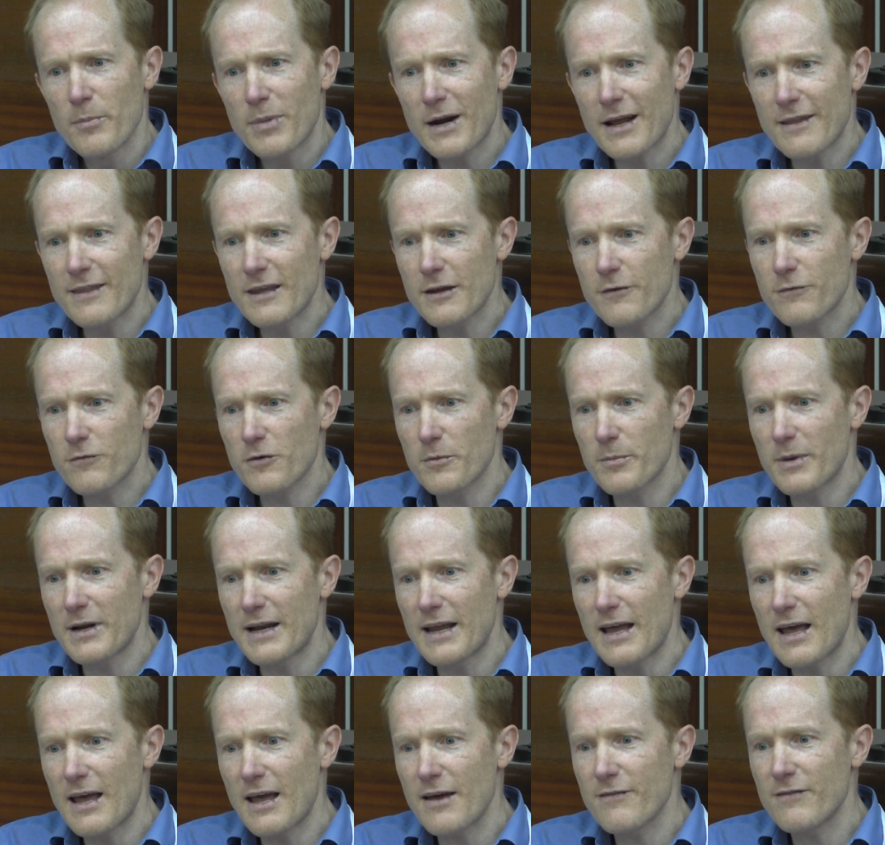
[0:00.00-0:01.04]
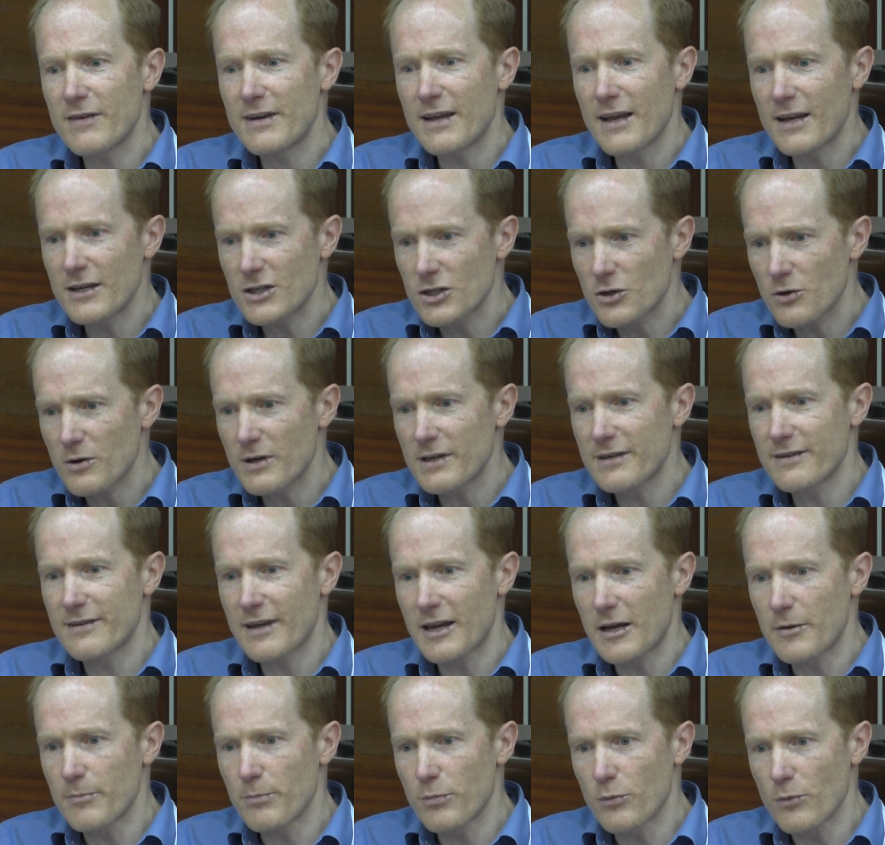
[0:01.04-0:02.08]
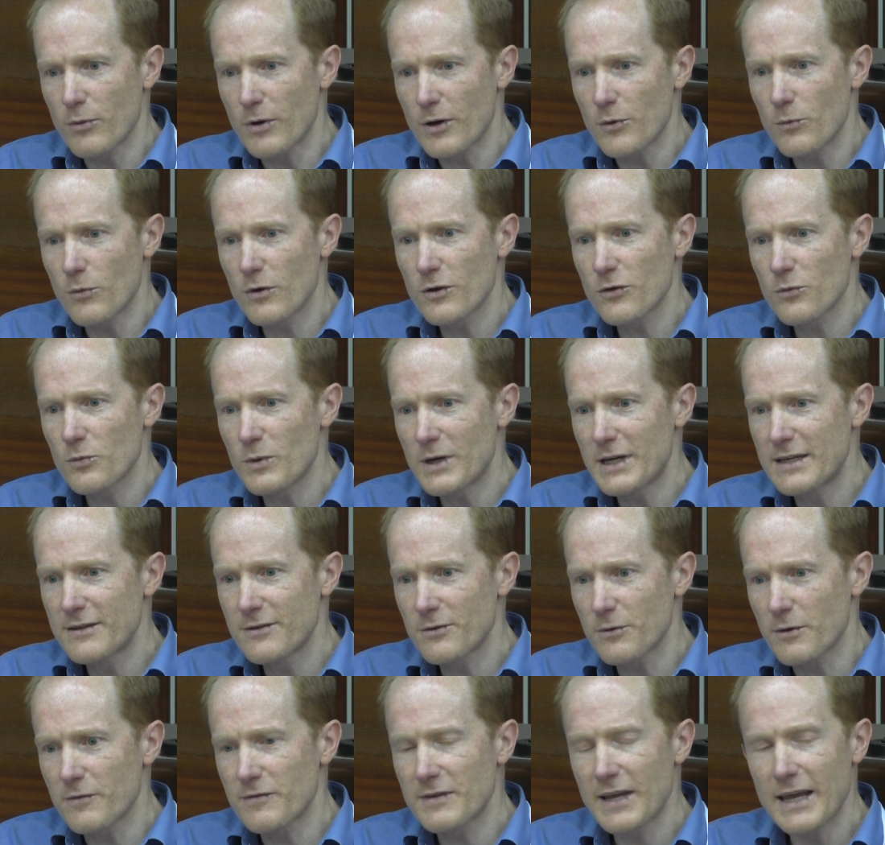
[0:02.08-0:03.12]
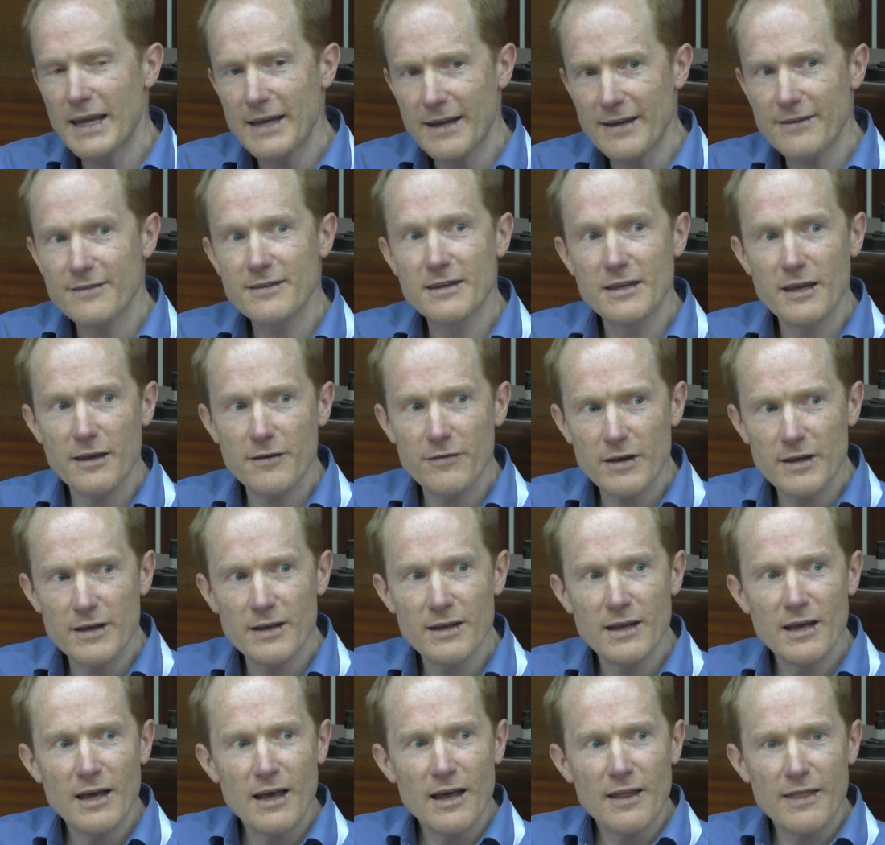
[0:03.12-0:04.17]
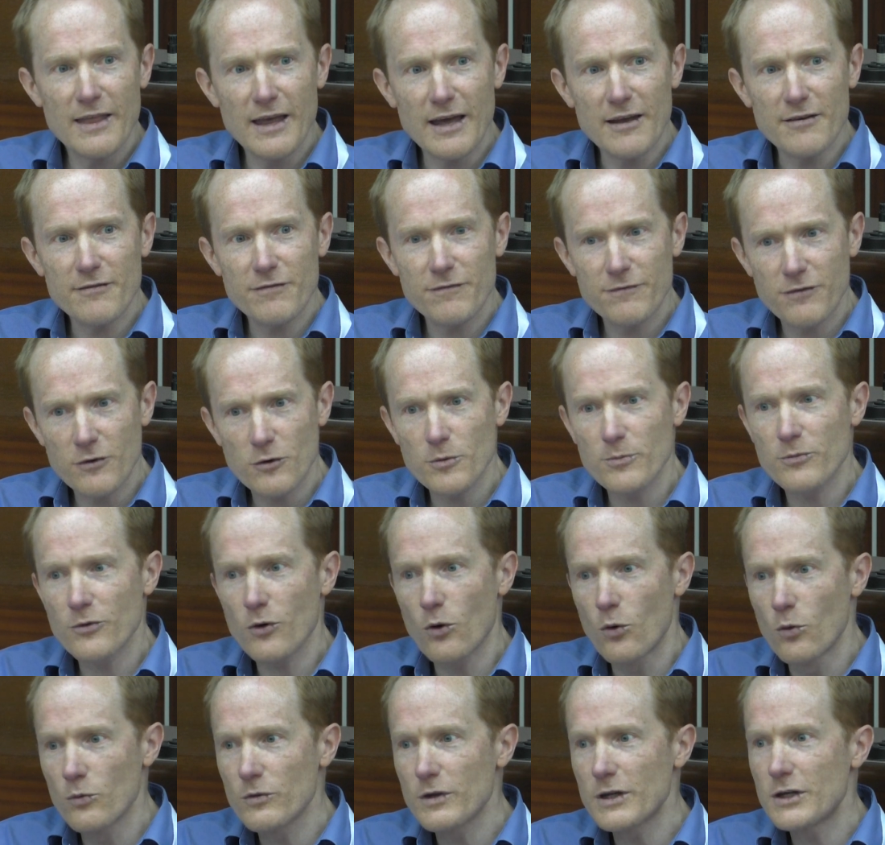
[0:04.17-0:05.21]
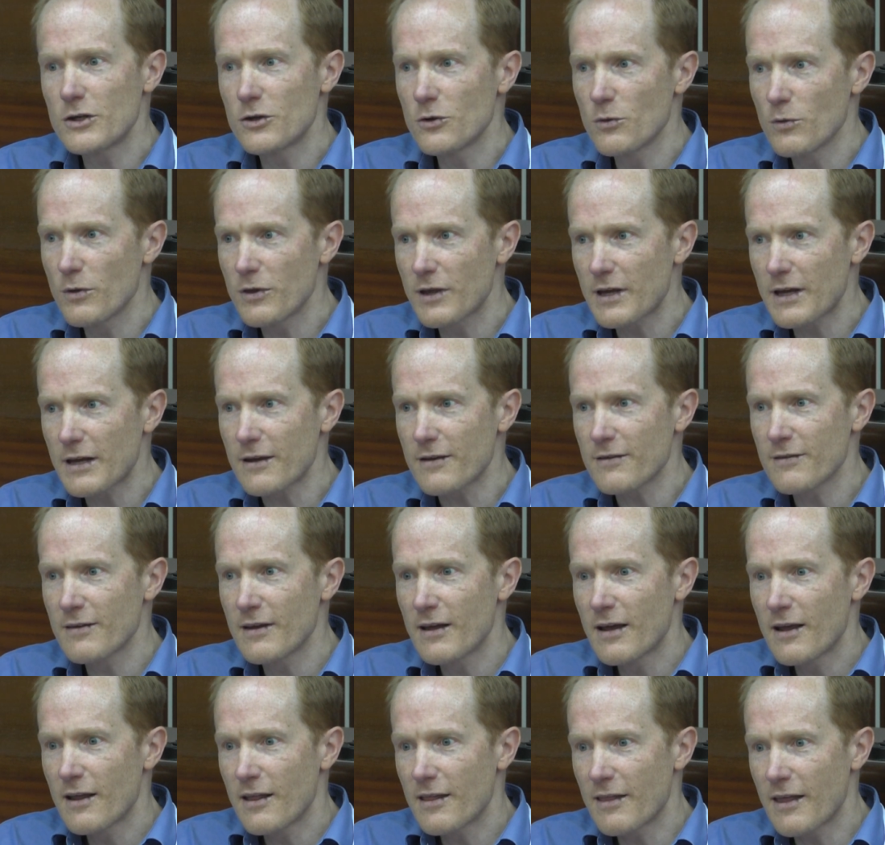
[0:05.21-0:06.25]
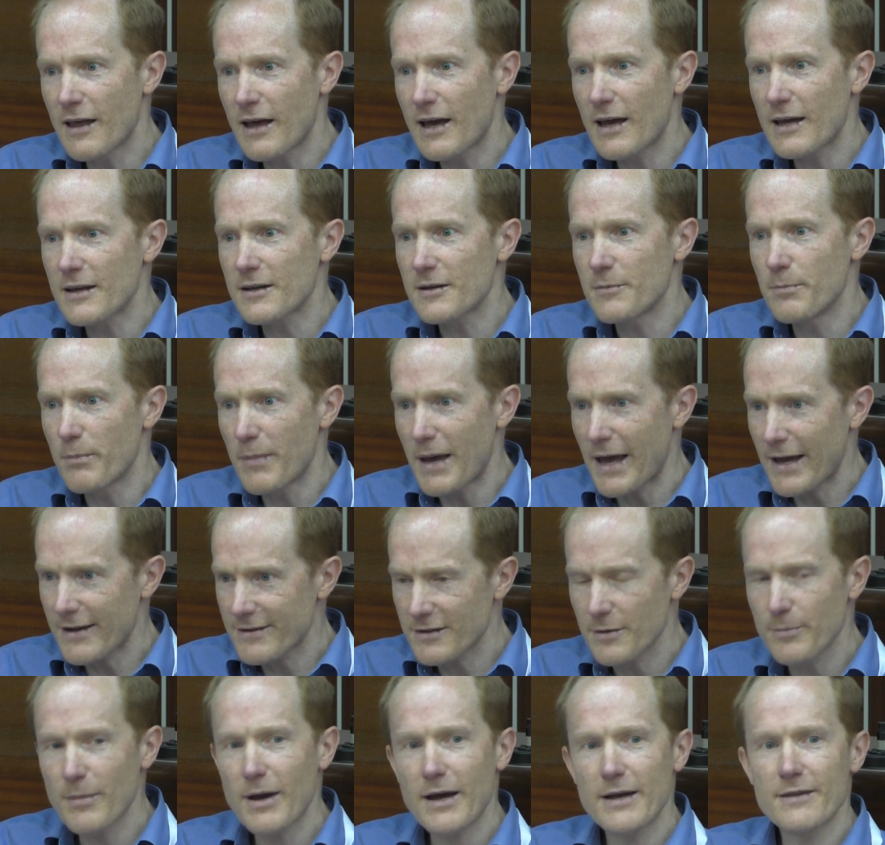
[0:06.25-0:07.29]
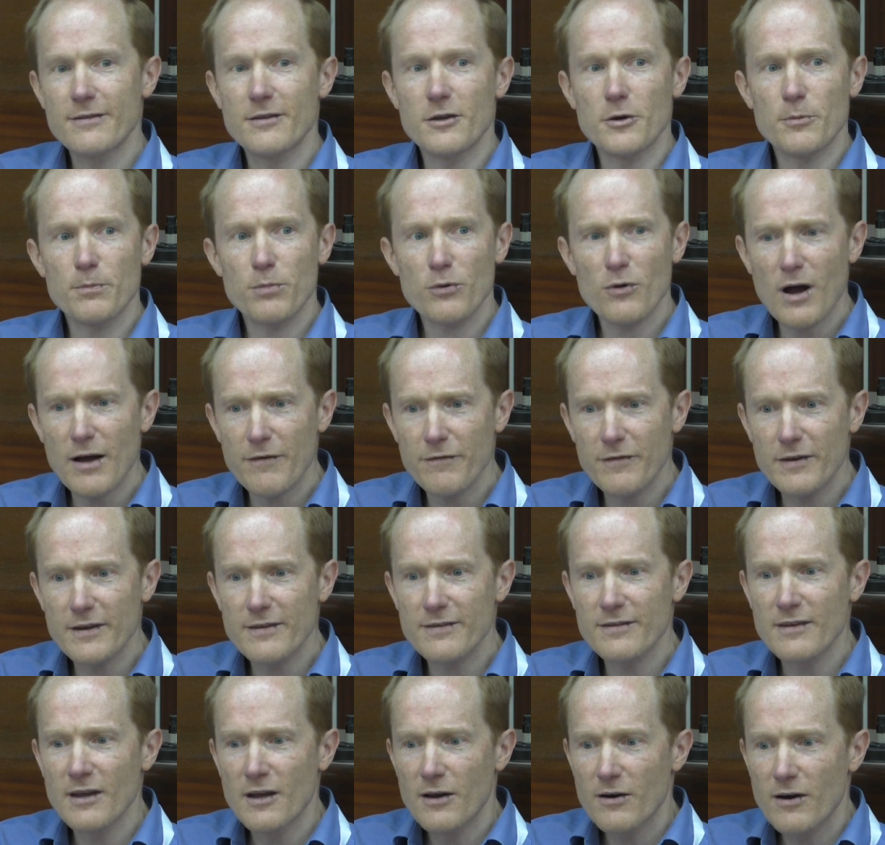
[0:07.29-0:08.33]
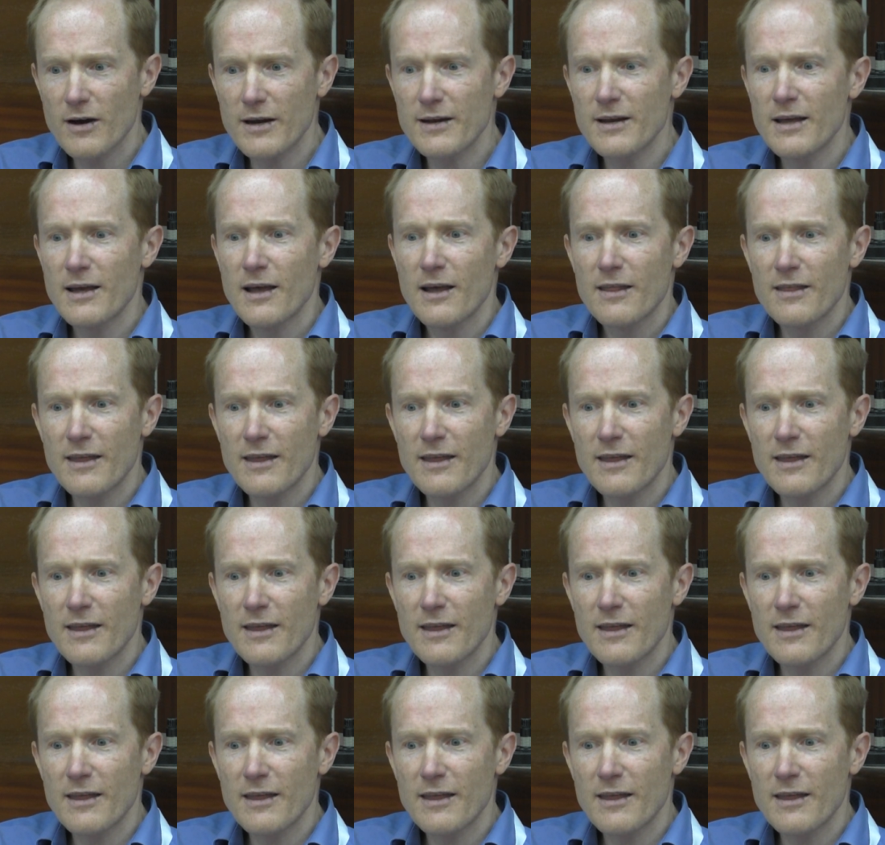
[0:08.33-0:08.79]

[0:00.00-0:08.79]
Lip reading: But I think from an evidentiary standpoint, once we sort of take as given that firms only do things that maximize their profits, right?